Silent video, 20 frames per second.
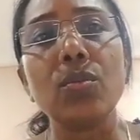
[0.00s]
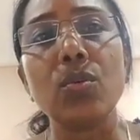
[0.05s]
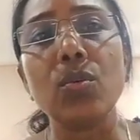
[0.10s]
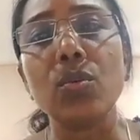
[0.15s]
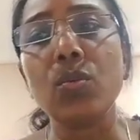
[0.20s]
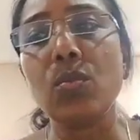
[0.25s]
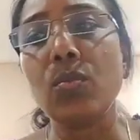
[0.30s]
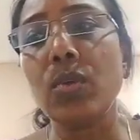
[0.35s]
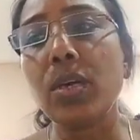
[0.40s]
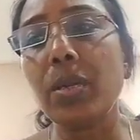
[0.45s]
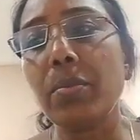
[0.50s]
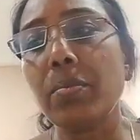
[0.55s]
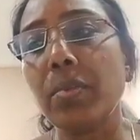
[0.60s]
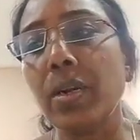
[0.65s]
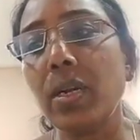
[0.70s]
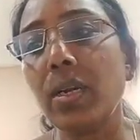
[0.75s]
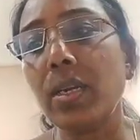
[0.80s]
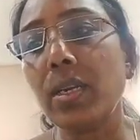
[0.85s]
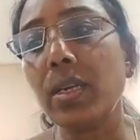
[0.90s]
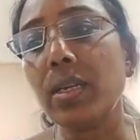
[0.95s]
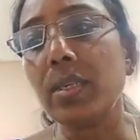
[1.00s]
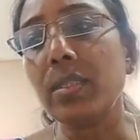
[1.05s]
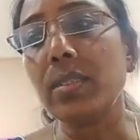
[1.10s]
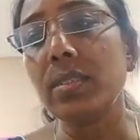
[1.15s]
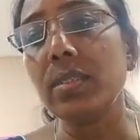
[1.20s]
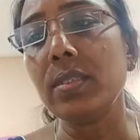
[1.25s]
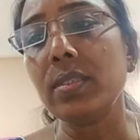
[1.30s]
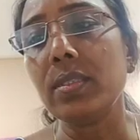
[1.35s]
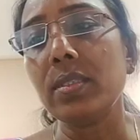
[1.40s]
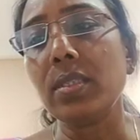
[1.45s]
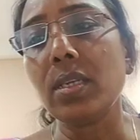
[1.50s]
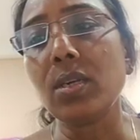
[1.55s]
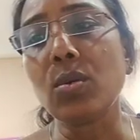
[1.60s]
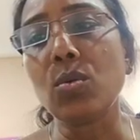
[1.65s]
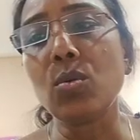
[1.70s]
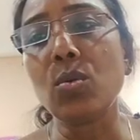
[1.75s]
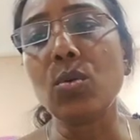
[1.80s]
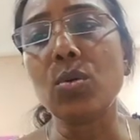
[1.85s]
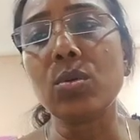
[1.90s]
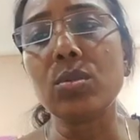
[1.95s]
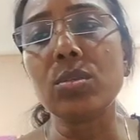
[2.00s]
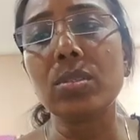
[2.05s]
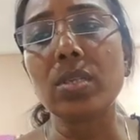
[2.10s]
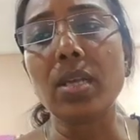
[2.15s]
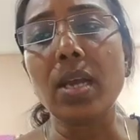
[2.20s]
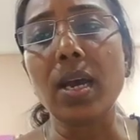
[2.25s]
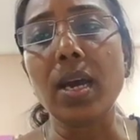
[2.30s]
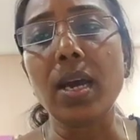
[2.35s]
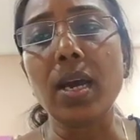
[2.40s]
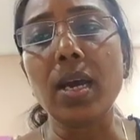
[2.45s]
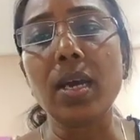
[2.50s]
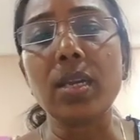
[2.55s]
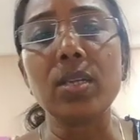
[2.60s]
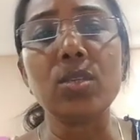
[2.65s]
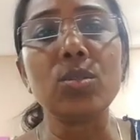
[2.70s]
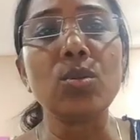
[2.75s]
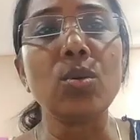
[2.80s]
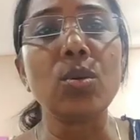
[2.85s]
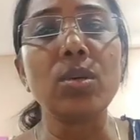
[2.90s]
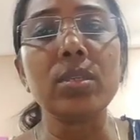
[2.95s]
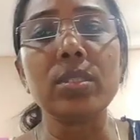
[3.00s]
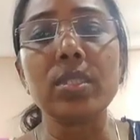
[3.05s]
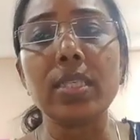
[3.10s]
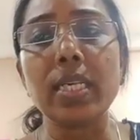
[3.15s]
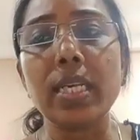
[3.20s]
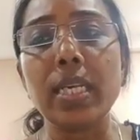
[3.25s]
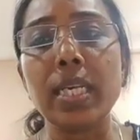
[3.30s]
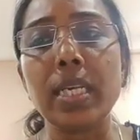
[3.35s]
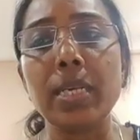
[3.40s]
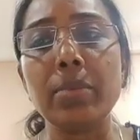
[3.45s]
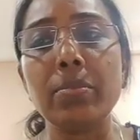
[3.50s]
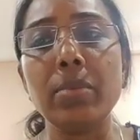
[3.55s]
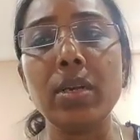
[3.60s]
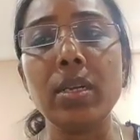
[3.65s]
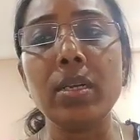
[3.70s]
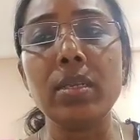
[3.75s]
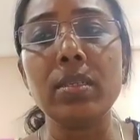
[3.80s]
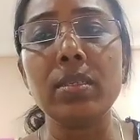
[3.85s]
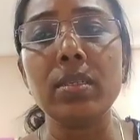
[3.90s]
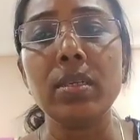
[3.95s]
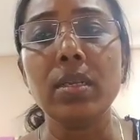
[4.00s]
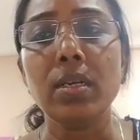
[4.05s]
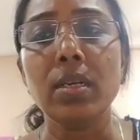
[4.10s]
overburden, the courts are not able